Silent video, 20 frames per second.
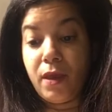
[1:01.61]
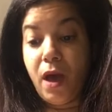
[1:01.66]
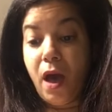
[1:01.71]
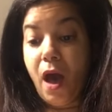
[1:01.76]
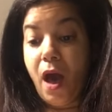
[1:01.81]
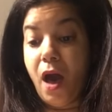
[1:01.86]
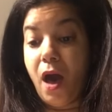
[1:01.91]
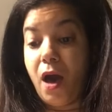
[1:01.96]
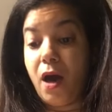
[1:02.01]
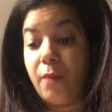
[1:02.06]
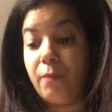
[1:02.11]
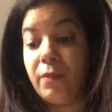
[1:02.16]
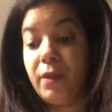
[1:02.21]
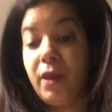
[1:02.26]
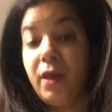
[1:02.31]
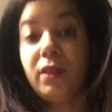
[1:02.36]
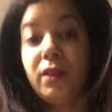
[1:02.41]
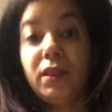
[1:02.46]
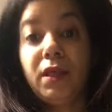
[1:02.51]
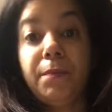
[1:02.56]

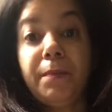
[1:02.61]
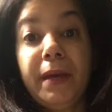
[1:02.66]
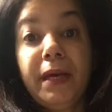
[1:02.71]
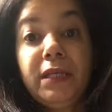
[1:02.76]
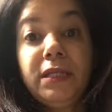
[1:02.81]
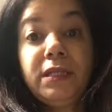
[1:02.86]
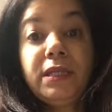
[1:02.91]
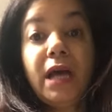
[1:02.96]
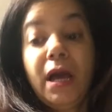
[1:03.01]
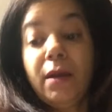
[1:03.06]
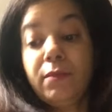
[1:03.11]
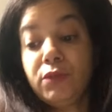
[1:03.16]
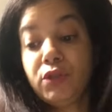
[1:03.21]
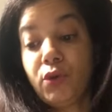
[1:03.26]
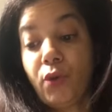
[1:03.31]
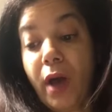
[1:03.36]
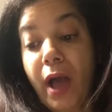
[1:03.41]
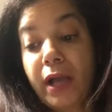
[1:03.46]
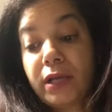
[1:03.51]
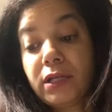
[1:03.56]
The best time
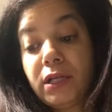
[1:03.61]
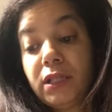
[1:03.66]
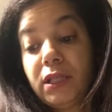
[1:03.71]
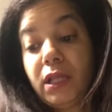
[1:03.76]
to actually